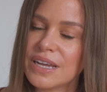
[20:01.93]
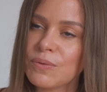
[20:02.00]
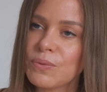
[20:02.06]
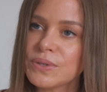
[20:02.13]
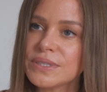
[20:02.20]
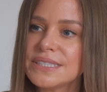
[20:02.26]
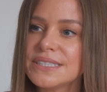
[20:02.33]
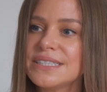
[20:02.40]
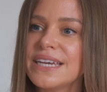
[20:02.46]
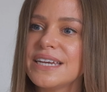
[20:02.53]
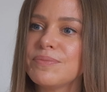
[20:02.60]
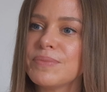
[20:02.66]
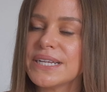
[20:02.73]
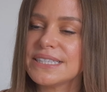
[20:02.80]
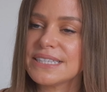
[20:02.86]
I want to
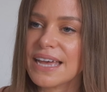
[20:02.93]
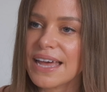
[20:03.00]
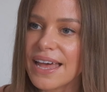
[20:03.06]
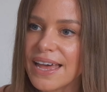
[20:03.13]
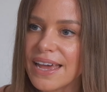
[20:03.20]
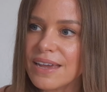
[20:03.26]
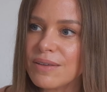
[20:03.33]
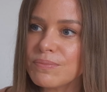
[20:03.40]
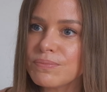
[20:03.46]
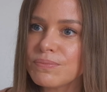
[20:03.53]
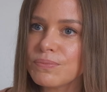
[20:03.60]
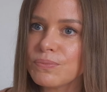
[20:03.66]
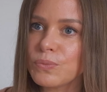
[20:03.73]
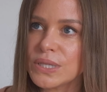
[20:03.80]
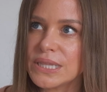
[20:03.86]
take my time
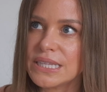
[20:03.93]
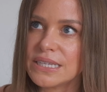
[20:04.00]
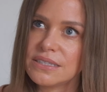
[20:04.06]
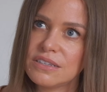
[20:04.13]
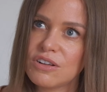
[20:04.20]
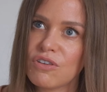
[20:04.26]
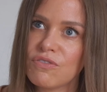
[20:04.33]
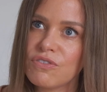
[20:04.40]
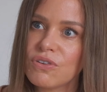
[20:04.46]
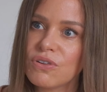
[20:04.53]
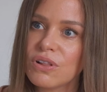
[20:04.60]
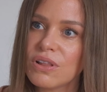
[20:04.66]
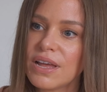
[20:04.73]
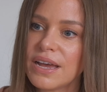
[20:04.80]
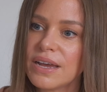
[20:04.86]
with this
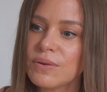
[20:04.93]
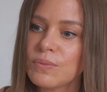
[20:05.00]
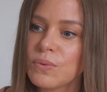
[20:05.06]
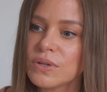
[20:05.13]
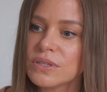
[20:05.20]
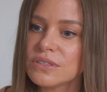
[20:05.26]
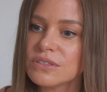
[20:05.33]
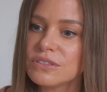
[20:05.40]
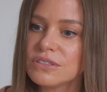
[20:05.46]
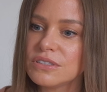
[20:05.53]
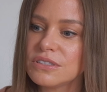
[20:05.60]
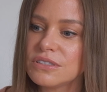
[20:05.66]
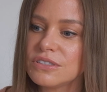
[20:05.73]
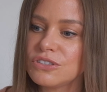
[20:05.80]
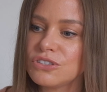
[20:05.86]
novel. I want
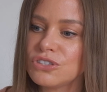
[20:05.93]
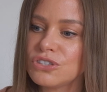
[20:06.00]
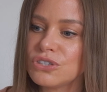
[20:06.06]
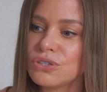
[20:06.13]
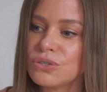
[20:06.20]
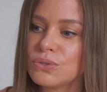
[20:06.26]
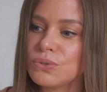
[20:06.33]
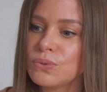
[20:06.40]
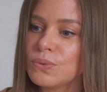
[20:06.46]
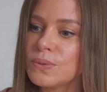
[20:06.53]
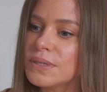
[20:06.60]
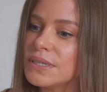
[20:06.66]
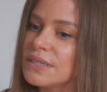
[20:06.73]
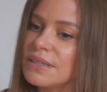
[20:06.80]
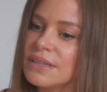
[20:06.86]
to
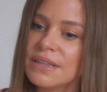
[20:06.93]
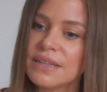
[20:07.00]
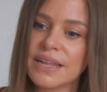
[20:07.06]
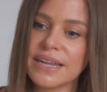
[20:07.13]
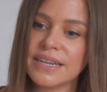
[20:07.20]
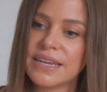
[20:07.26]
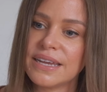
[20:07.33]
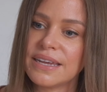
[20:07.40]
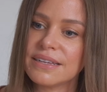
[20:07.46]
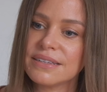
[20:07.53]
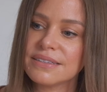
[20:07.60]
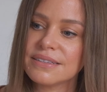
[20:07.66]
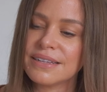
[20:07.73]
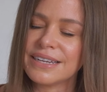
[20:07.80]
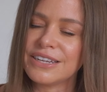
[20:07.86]
let it
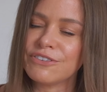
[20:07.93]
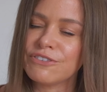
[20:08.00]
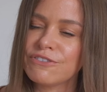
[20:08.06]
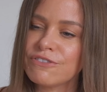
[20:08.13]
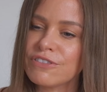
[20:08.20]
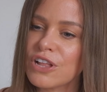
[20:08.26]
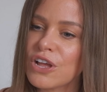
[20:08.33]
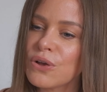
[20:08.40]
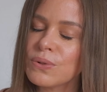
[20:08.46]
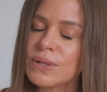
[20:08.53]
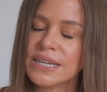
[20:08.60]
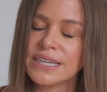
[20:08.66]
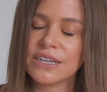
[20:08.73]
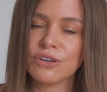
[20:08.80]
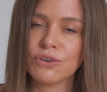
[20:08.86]
let it flow,
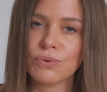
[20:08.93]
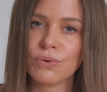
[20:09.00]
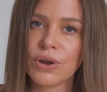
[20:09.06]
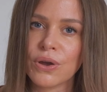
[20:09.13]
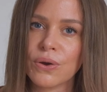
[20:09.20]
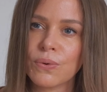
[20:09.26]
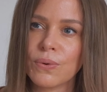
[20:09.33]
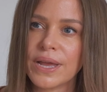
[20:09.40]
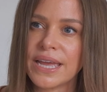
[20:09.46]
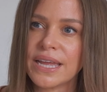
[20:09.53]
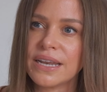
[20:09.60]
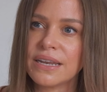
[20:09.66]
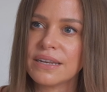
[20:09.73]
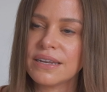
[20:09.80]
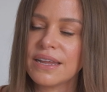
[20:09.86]
let it grow
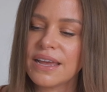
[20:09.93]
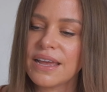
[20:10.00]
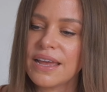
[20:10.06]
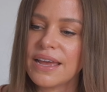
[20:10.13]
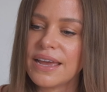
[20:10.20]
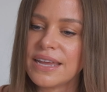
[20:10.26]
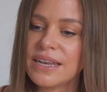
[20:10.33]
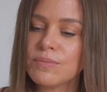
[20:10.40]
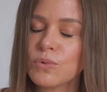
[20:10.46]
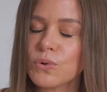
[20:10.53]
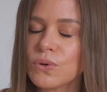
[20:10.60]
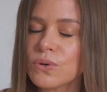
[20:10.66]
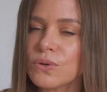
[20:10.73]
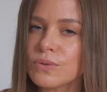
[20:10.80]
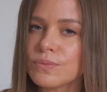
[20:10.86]
in in
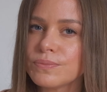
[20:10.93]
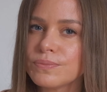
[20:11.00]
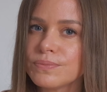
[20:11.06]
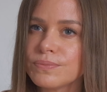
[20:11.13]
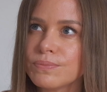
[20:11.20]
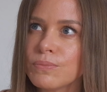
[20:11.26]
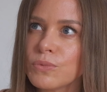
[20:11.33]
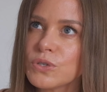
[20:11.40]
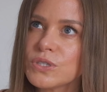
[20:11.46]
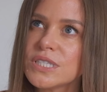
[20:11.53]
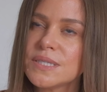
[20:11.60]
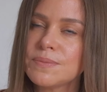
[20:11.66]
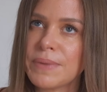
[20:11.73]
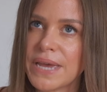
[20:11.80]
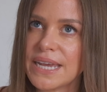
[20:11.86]
more more
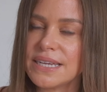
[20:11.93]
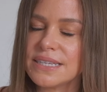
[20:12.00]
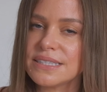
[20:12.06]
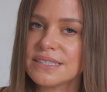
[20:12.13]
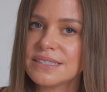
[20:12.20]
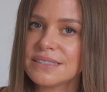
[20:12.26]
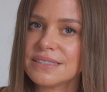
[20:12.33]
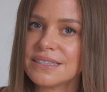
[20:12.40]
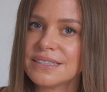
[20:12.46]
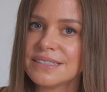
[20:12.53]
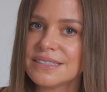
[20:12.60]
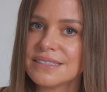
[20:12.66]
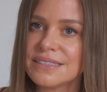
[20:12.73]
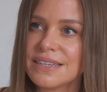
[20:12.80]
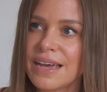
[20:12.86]
space
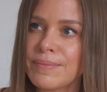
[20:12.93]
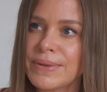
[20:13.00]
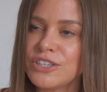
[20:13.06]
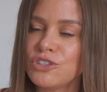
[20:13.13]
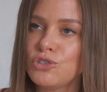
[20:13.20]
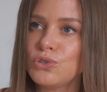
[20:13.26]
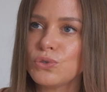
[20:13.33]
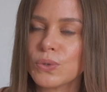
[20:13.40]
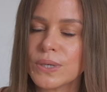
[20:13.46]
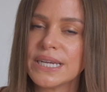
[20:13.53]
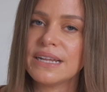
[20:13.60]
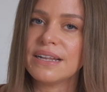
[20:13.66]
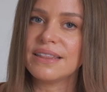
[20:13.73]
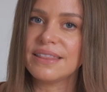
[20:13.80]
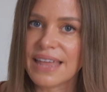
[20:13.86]
and I'm
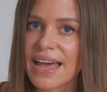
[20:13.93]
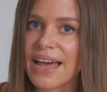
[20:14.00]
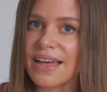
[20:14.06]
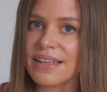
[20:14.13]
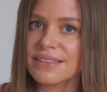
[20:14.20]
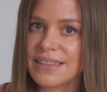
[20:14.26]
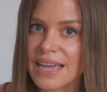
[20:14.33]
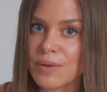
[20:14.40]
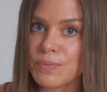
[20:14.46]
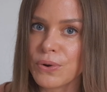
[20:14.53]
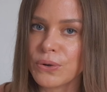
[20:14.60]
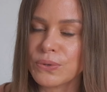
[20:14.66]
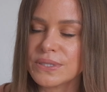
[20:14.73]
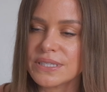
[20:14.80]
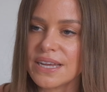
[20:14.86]
enjoying that that
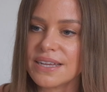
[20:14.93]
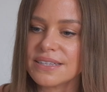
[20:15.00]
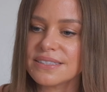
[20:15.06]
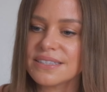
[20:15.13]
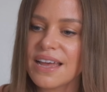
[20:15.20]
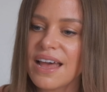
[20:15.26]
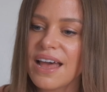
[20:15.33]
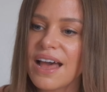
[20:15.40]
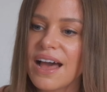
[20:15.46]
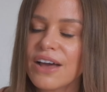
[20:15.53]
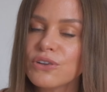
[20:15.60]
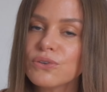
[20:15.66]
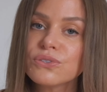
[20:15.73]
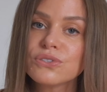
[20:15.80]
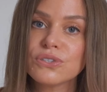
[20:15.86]
process.
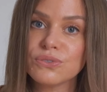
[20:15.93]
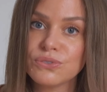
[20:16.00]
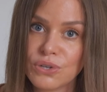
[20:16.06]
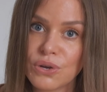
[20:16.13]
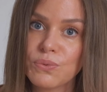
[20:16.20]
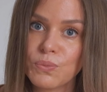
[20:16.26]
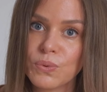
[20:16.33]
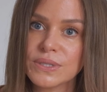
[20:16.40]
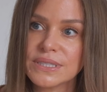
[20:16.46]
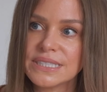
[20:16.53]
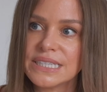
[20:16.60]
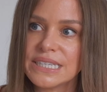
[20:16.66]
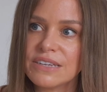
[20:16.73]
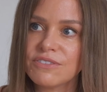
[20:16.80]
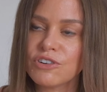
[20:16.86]
I also don't want
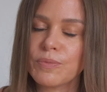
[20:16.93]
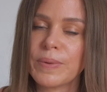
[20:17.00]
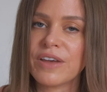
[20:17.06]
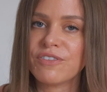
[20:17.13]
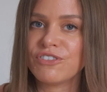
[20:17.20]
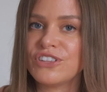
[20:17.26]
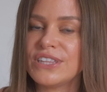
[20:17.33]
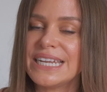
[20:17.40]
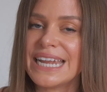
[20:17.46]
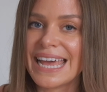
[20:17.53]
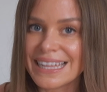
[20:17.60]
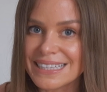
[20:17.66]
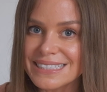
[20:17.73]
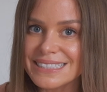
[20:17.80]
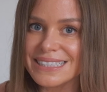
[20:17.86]
to give up everything
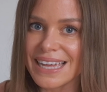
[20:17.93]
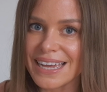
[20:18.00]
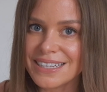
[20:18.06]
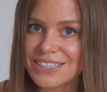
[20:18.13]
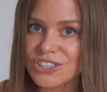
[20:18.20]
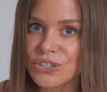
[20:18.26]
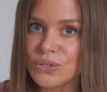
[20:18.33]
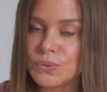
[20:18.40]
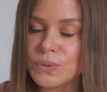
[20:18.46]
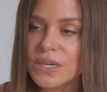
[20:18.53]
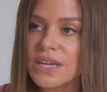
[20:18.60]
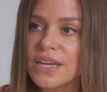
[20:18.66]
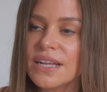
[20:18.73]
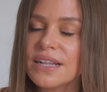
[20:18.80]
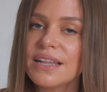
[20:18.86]
else that I do
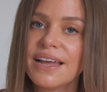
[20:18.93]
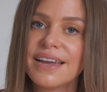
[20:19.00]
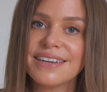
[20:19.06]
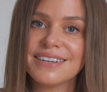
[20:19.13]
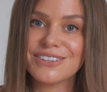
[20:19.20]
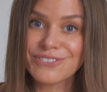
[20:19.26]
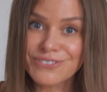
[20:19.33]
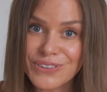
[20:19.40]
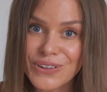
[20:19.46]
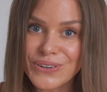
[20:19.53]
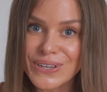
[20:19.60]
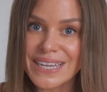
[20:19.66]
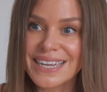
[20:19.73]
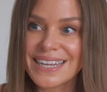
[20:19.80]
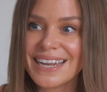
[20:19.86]
like
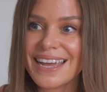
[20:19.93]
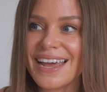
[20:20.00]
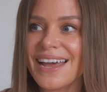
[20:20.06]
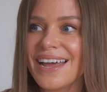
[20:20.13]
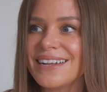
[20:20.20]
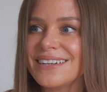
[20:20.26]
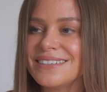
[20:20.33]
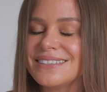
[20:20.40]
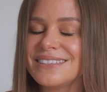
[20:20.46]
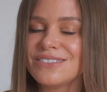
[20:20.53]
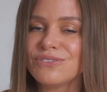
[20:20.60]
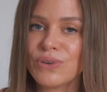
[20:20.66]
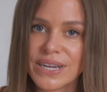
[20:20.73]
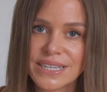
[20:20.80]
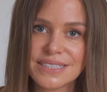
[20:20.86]
vlogging and
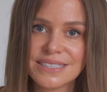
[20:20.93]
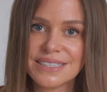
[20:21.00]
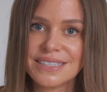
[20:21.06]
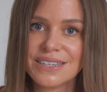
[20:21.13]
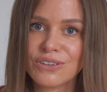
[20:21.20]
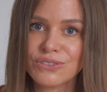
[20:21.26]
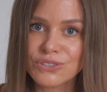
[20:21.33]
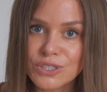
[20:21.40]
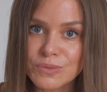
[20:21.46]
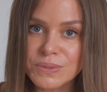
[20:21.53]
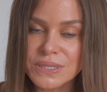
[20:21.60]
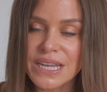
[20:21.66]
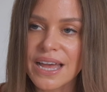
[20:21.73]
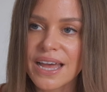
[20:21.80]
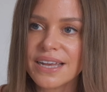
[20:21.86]
writing on
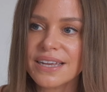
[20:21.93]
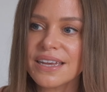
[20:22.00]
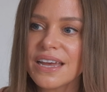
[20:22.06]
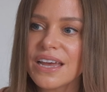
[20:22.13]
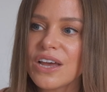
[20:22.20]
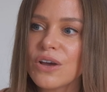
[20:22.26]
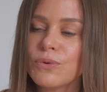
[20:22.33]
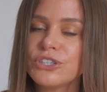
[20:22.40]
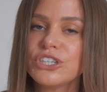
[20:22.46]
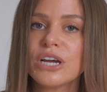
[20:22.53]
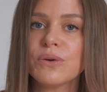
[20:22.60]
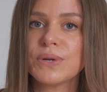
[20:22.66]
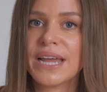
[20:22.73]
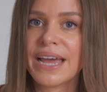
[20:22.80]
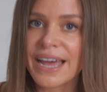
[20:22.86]
Substack, which I
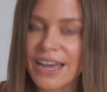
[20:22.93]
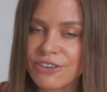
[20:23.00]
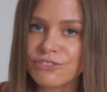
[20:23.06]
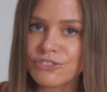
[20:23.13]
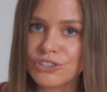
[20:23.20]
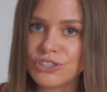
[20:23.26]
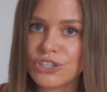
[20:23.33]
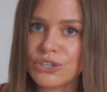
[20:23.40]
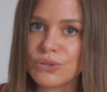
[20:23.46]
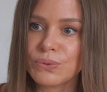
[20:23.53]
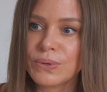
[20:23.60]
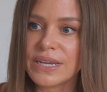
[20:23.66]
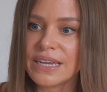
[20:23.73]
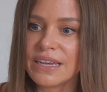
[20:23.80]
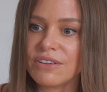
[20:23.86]
would have to
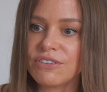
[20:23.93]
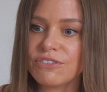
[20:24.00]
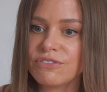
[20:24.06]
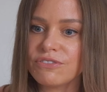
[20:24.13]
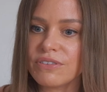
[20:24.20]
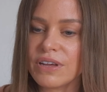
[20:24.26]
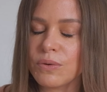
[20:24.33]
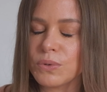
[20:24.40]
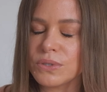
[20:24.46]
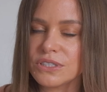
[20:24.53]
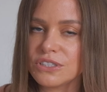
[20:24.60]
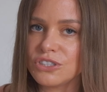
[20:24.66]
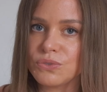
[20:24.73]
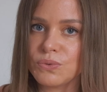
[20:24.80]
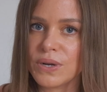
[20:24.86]
do if I
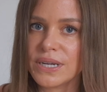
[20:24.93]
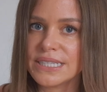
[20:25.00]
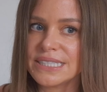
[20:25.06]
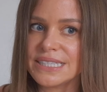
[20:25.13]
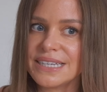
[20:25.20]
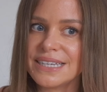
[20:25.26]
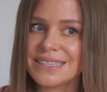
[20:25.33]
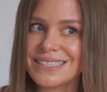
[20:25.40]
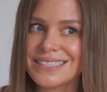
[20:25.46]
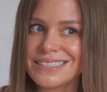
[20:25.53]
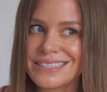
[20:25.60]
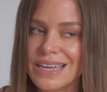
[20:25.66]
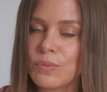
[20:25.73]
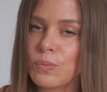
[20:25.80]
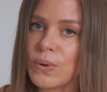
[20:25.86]
wanted to write it in the
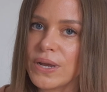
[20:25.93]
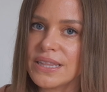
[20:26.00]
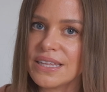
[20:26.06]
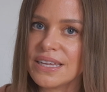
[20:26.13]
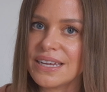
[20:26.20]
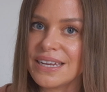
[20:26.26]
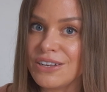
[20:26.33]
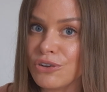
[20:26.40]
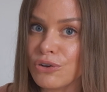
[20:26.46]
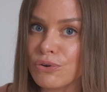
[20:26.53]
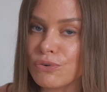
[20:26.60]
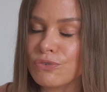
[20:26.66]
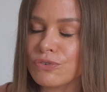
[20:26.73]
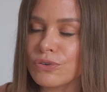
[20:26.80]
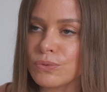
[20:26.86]
same way that Enough
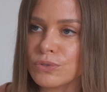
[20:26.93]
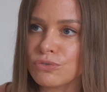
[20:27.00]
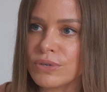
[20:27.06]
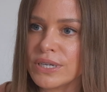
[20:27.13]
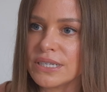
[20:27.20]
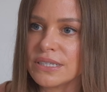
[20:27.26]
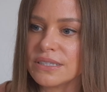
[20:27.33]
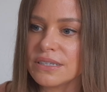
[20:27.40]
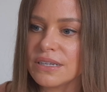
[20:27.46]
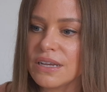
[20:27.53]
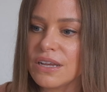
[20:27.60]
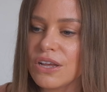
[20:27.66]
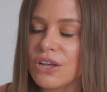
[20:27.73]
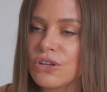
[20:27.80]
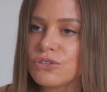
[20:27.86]
was written.
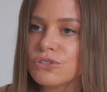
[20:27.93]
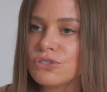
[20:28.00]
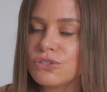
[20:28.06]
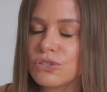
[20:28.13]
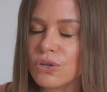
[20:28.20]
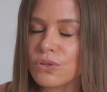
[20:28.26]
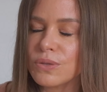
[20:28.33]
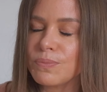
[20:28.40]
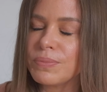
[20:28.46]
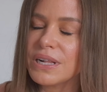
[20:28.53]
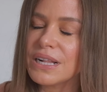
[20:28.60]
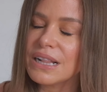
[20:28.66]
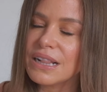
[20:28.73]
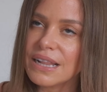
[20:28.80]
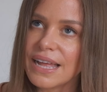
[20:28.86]
So the
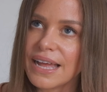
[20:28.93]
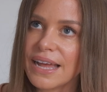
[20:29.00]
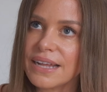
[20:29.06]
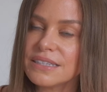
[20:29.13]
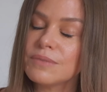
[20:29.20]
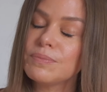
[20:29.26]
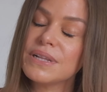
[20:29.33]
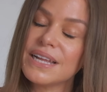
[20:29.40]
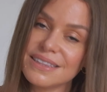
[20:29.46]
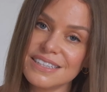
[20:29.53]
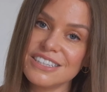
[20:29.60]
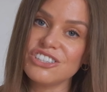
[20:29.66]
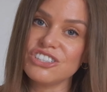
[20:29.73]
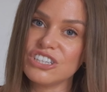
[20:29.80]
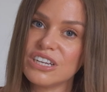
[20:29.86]
plan, the plan
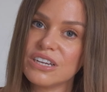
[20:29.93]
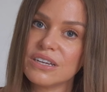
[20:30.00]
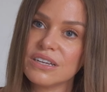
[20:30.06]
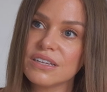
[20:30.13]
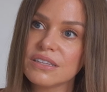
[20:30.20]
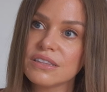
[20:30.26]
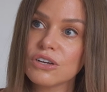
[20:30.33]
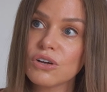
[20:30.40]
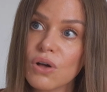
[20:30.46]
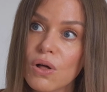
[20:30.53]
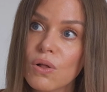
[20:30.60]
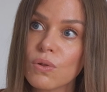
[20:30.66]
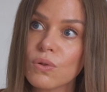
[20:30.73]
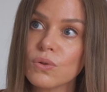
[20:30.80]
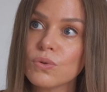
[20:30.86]
this year, the
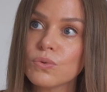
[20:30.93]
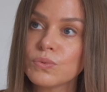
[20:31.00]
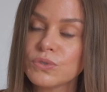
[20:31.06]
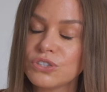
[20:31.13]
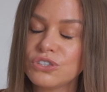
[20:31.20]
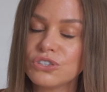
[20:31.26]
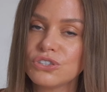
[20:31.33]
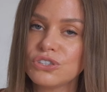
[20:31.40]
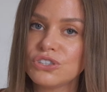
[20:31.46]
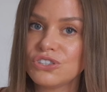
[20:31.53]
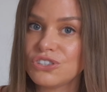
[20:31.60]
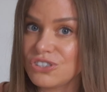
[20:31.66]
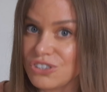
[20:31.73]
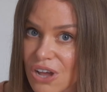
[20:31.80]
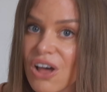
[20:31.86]
goal was just to
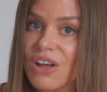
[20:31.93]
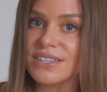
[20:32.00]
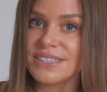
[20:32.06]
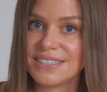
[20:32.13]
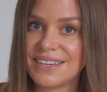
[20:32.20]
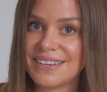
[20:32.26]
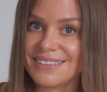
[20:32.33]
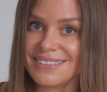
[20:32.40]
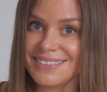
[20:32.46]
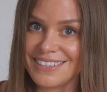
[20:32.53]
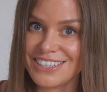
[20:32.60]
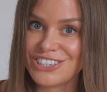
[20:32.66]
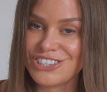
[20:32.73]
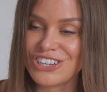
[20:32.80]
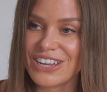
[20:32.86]
start it
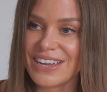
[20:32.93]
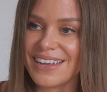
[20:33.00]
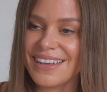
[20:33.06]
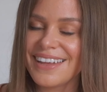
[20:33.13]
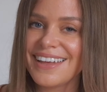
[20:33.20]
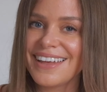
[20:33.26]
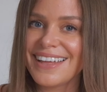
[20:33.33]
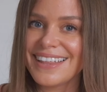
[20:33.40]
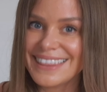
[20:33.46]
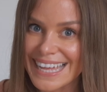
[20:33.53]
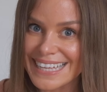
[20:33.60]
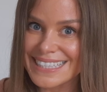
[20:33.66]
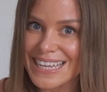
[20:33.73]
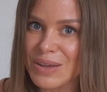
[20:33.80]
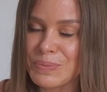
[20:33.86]
this year.
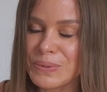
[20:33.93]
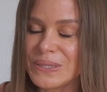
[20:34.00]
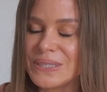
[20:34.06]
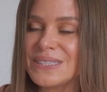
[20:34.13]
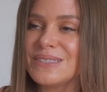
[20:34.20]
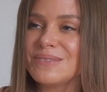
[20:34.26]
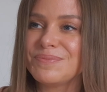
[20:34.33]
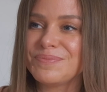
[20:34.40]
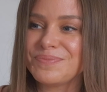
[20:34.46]
That's happened.